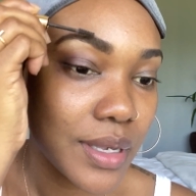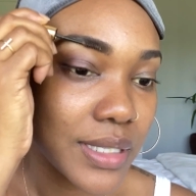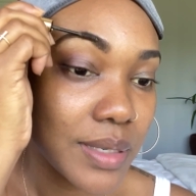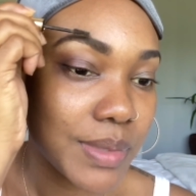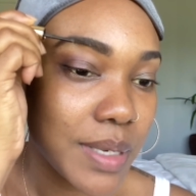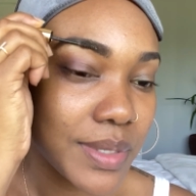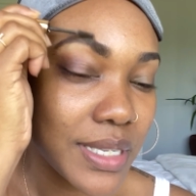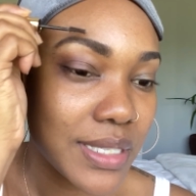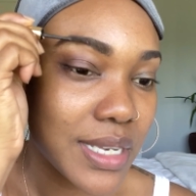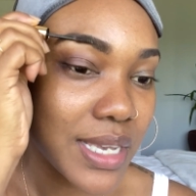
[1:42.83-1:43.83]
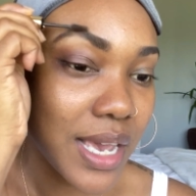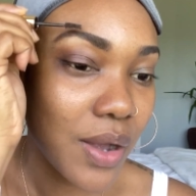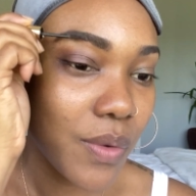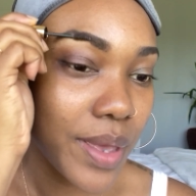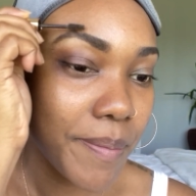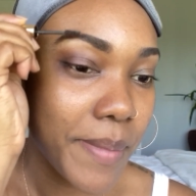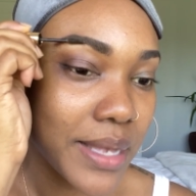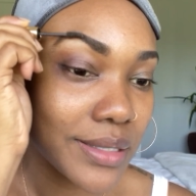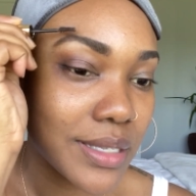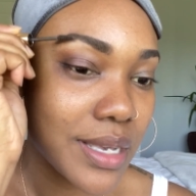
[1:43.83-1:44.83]
Sometimes this can get quite
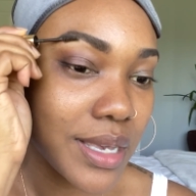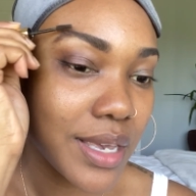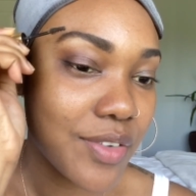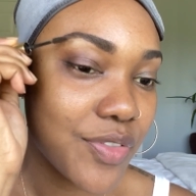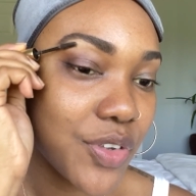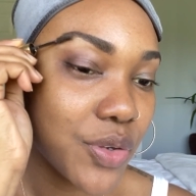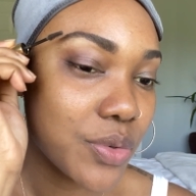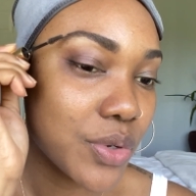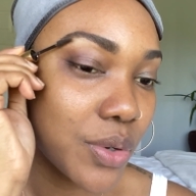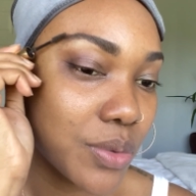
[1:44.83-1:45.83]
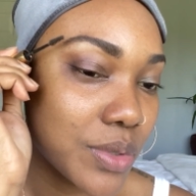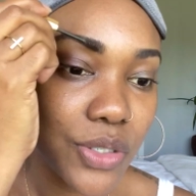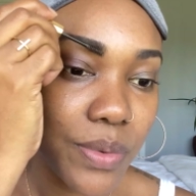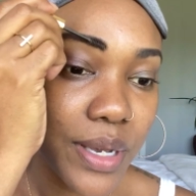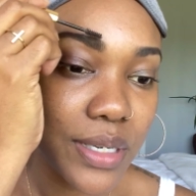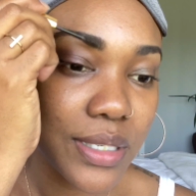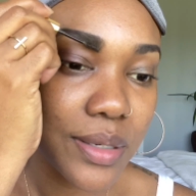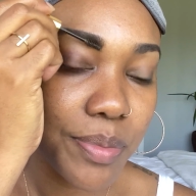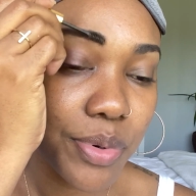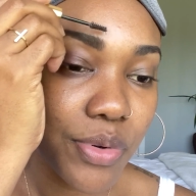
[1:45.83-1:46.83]
messy if you don't do it
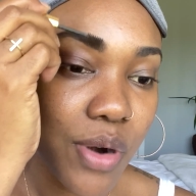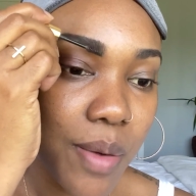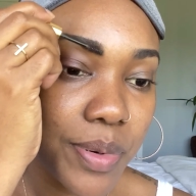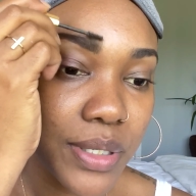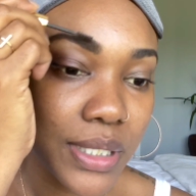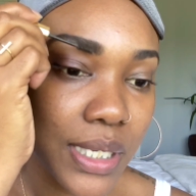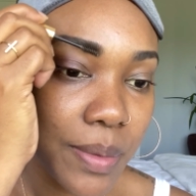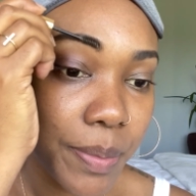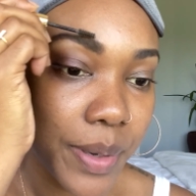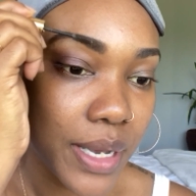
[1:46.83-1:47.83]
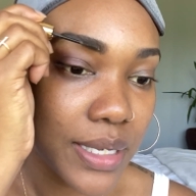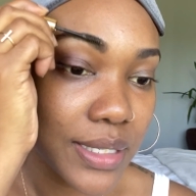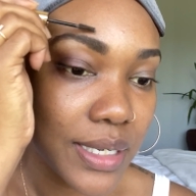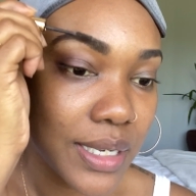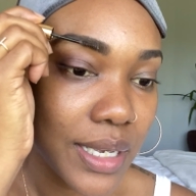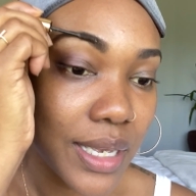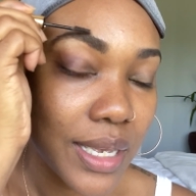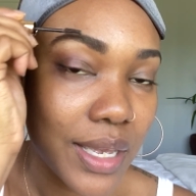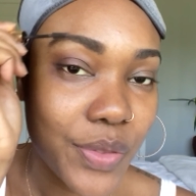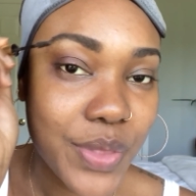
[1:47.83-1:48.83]
properly, but
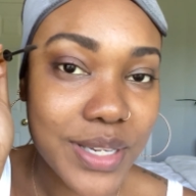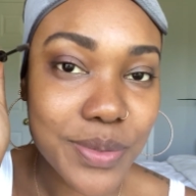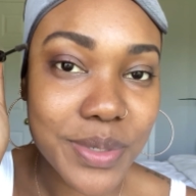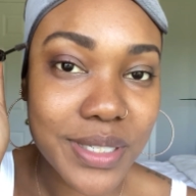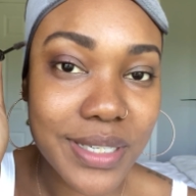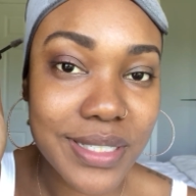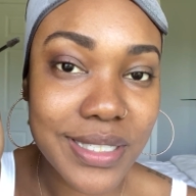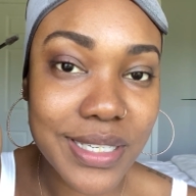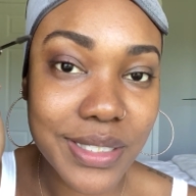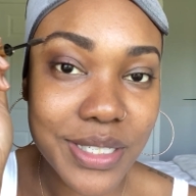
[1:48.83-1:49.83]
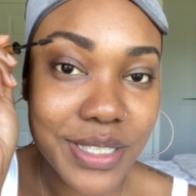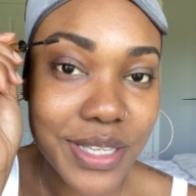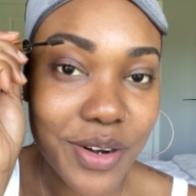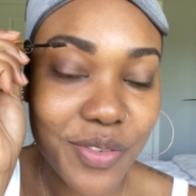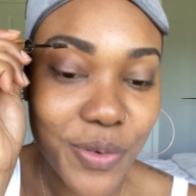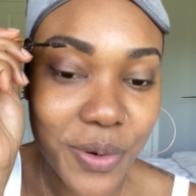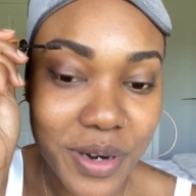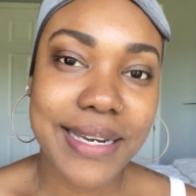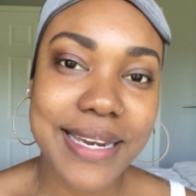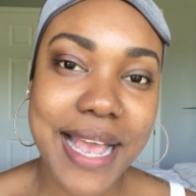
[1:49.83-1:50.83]
that's what concealer is there
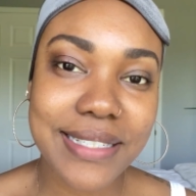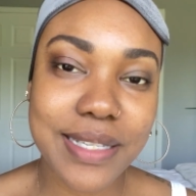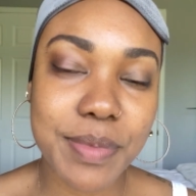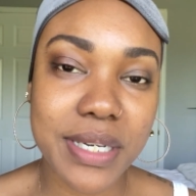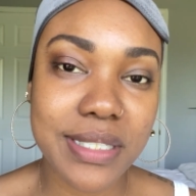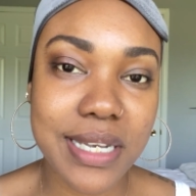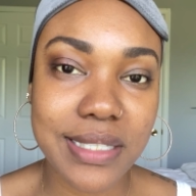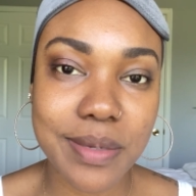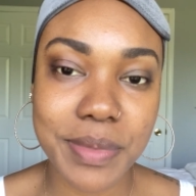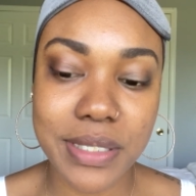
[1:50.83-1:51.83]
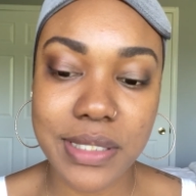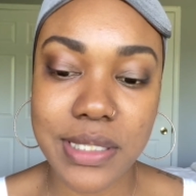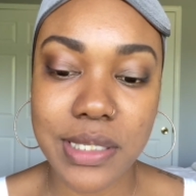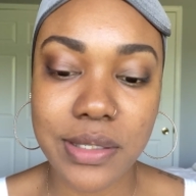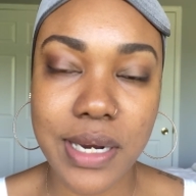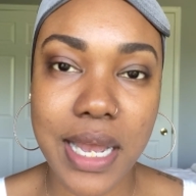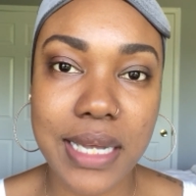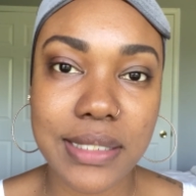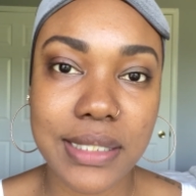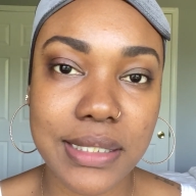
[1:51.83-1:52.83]
for. Next, I'm gonna take some concealer
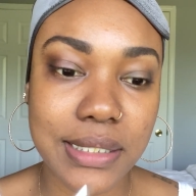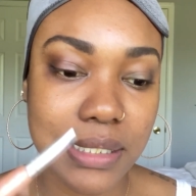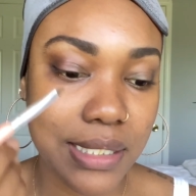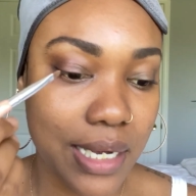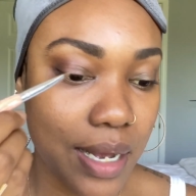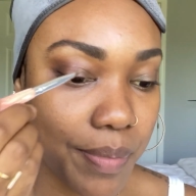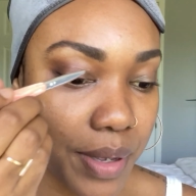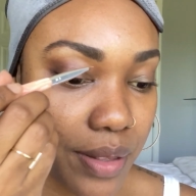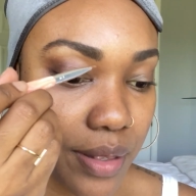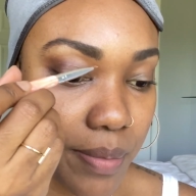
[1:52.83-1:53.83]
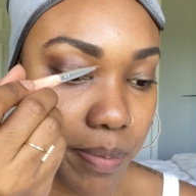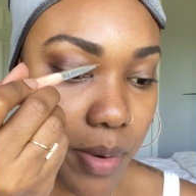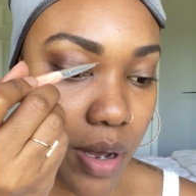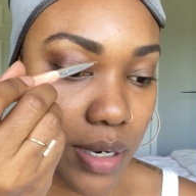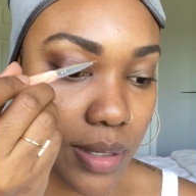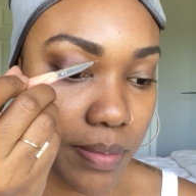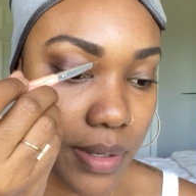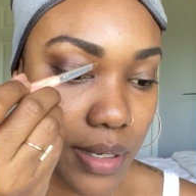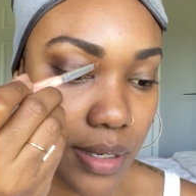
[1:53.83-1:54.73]
and clean up the bottom.